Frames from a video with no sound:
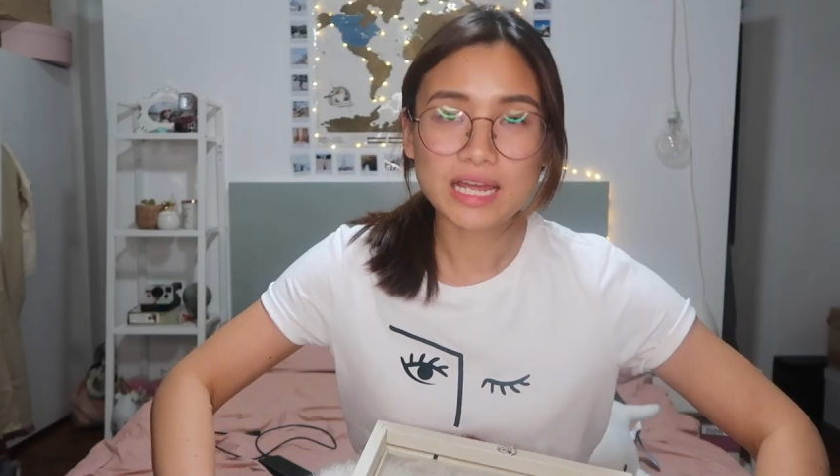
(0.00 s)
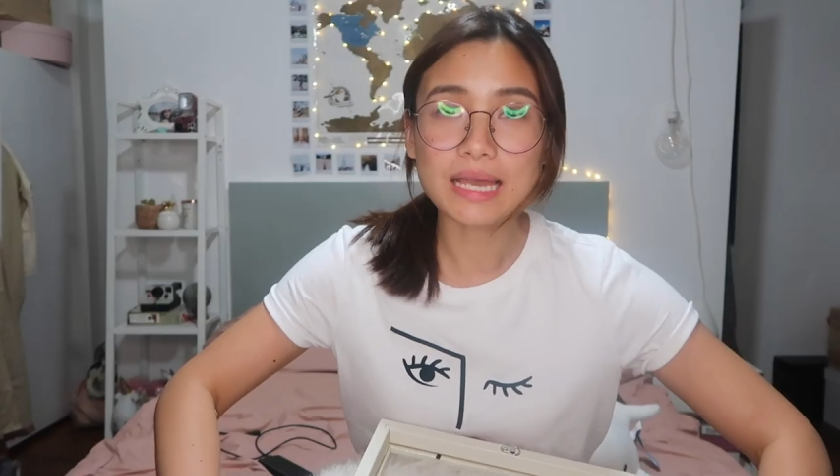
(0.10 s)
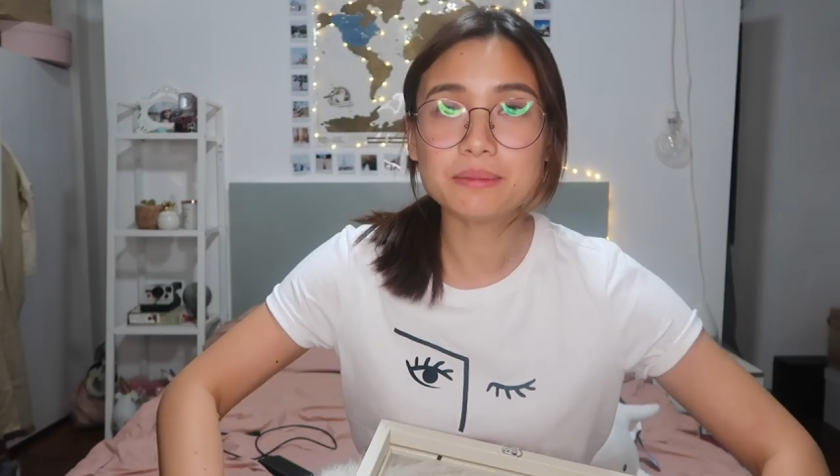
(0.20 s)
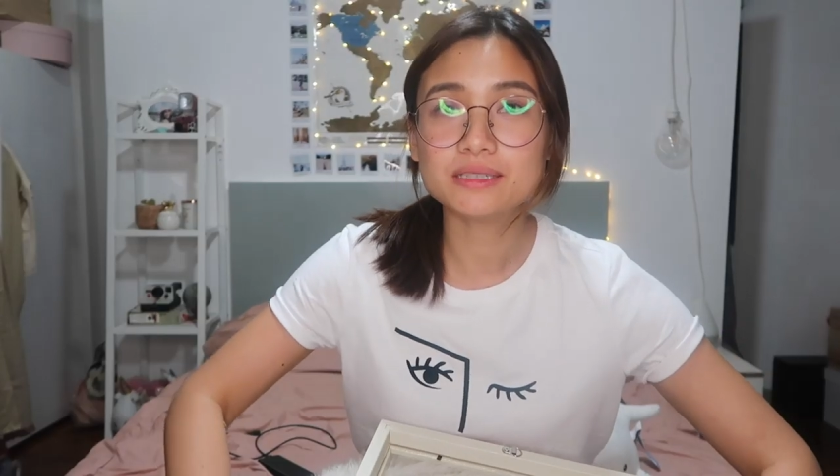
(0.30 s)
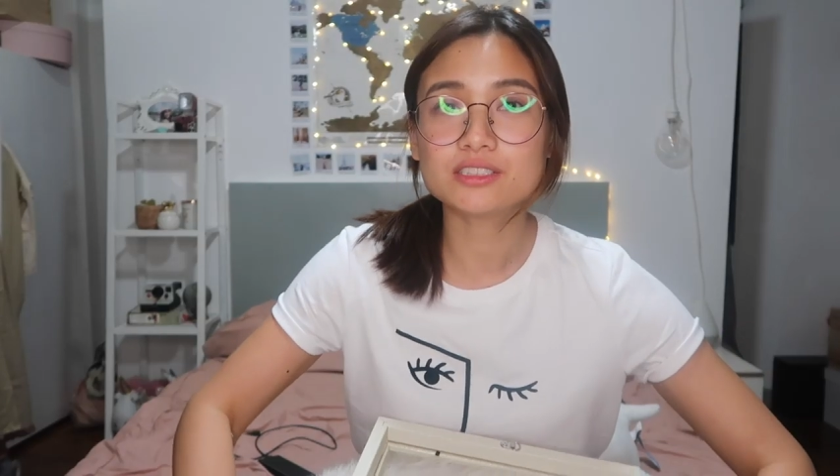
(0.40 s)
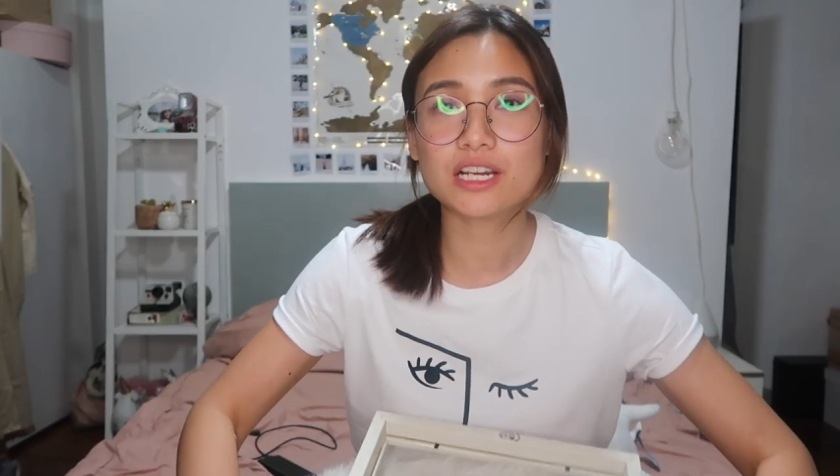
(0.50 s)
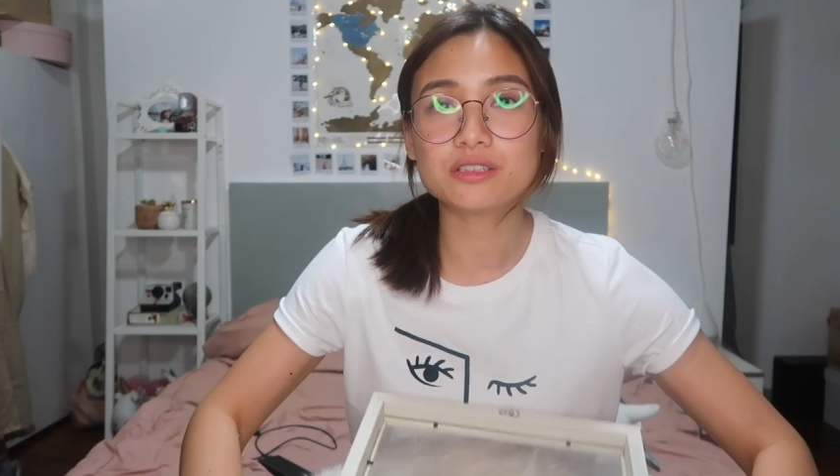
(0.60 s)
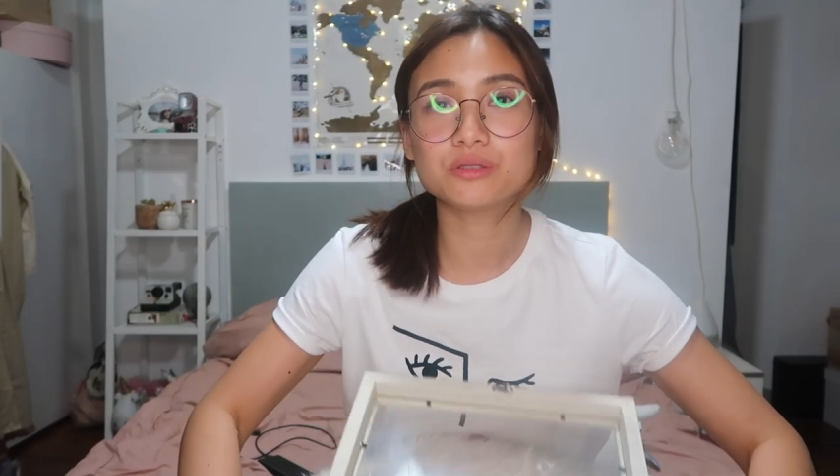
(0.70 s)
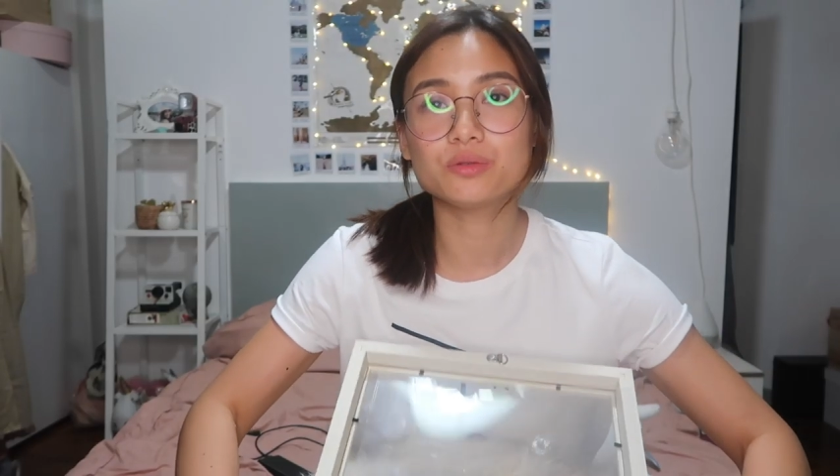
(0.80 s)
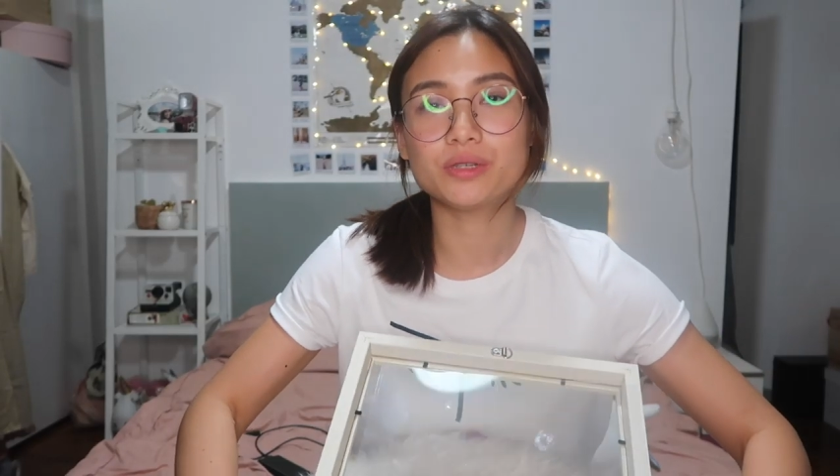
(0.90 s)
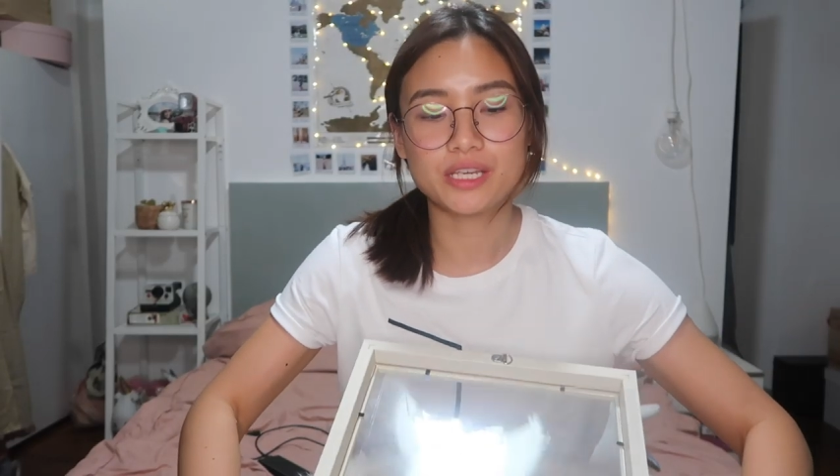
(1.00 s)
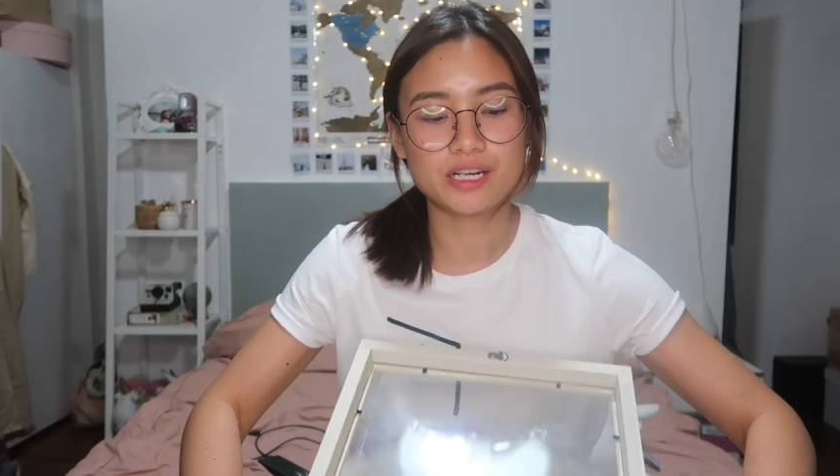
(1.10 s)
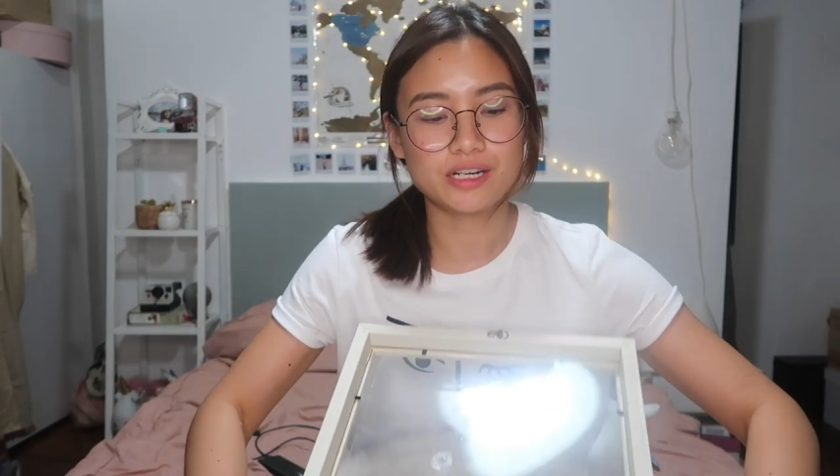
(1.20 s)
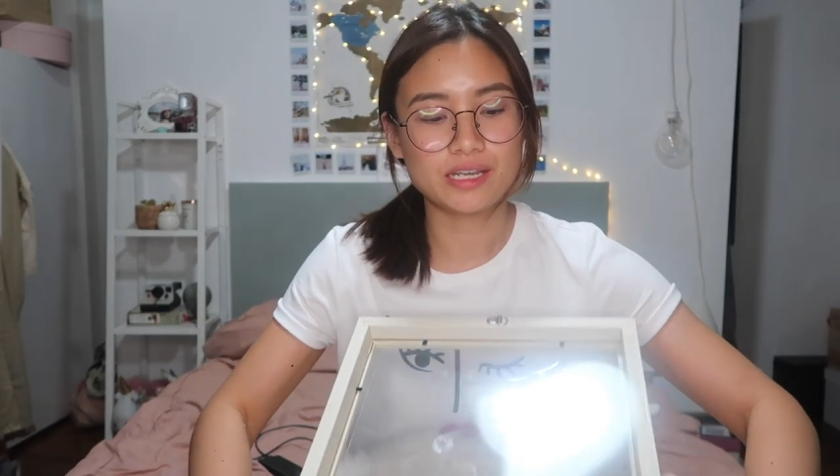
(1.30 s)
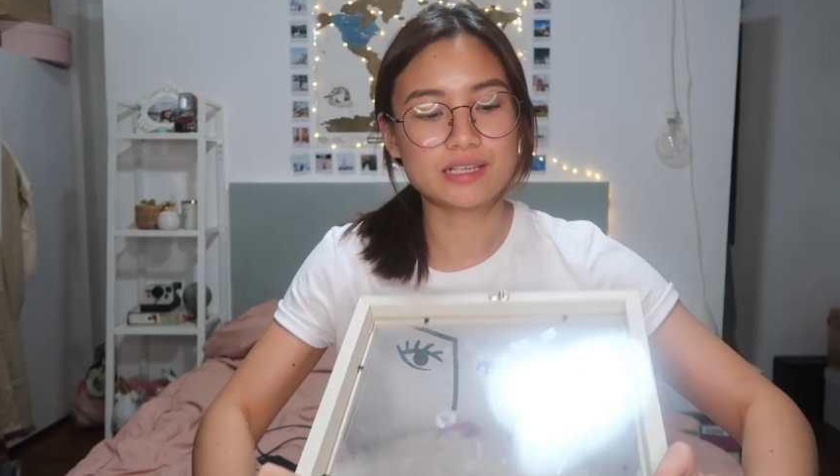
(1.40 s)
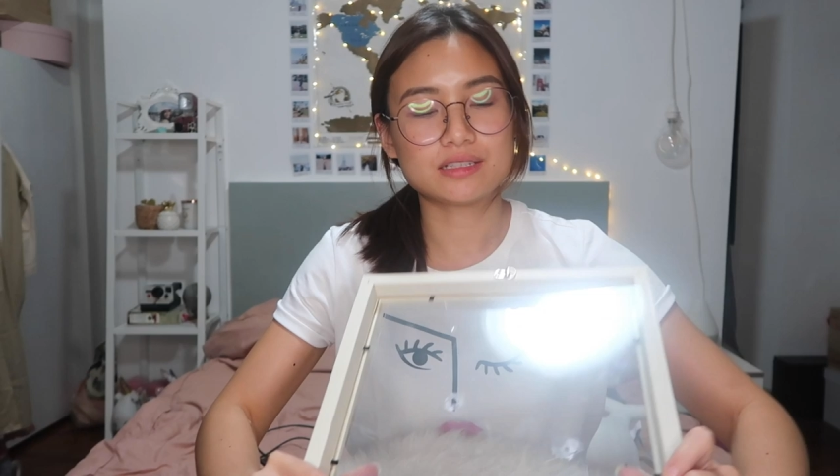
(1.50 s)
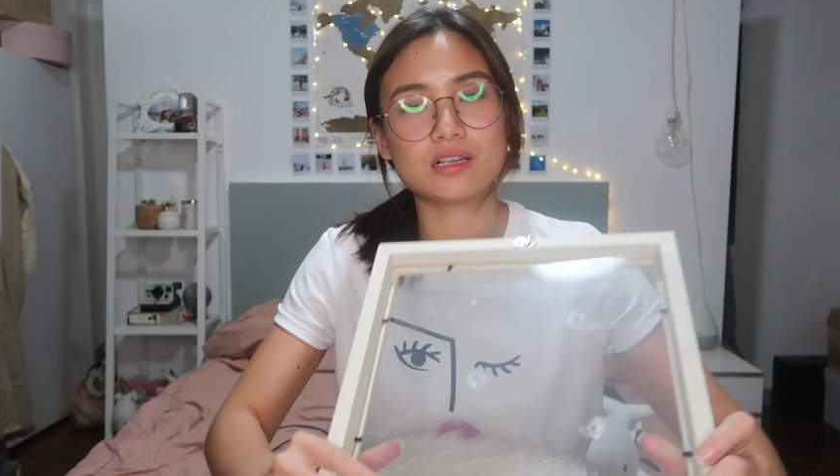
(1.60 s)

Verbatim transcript: I'm gonna try to do here is